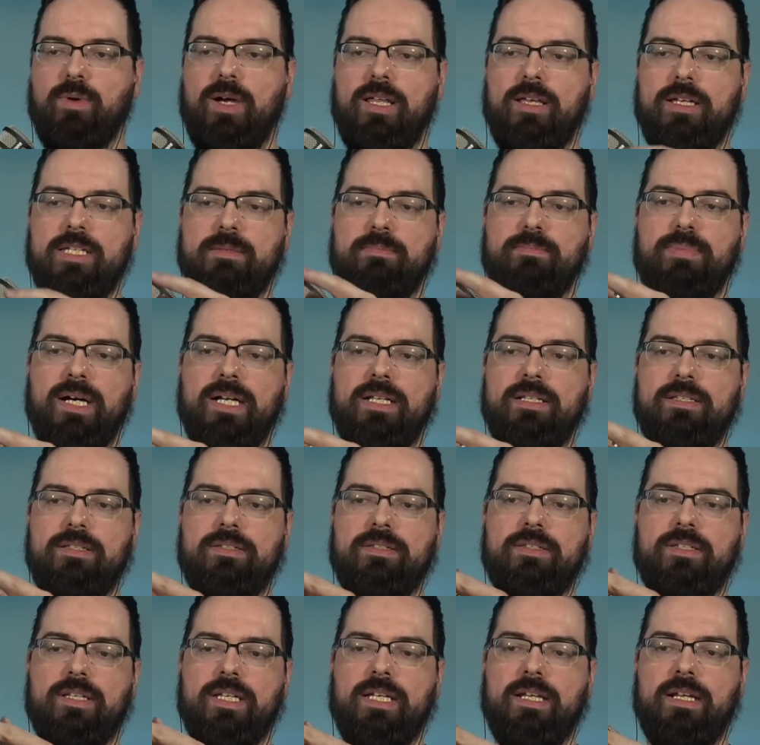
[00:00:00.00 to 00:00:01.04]
as
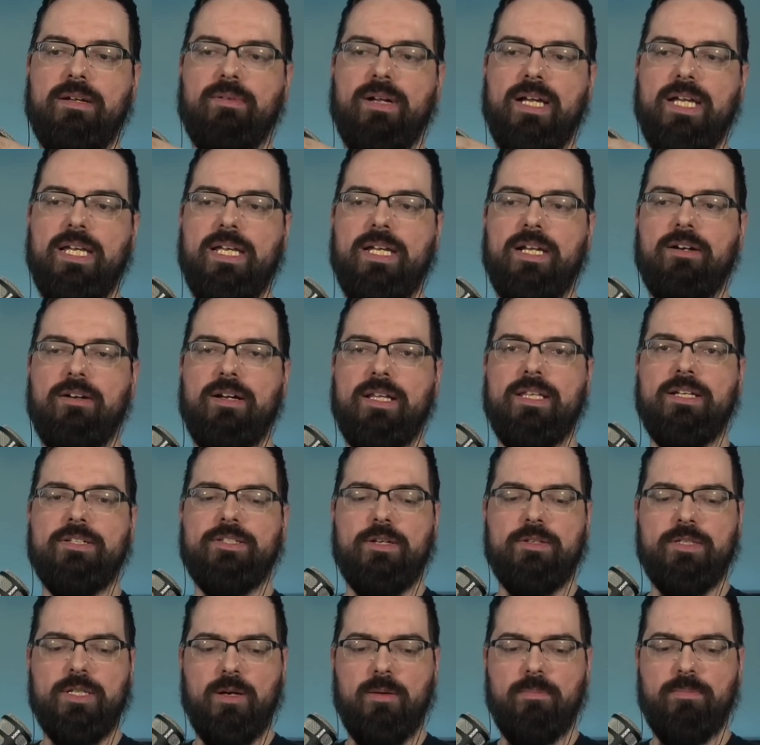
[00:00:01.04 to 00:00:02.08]
buttons right here. And there's
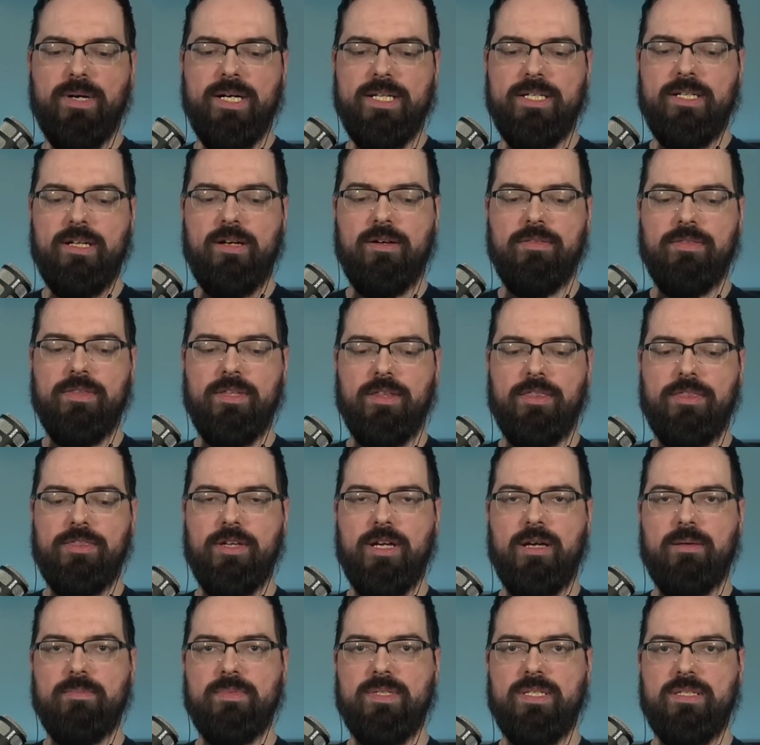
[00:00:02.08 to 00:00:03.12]
also a button on the
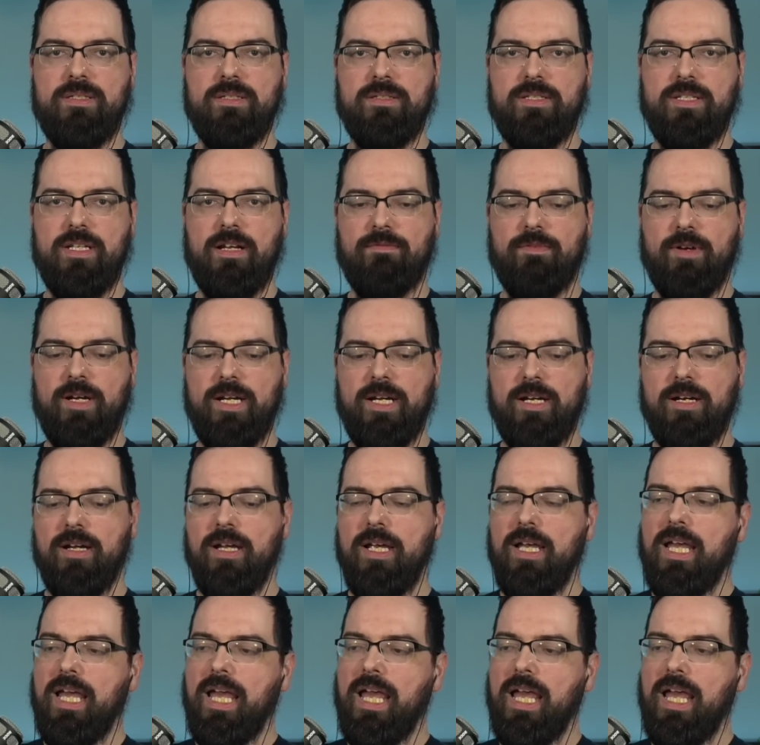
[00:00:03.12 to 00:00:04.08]
thumbs stuff right here.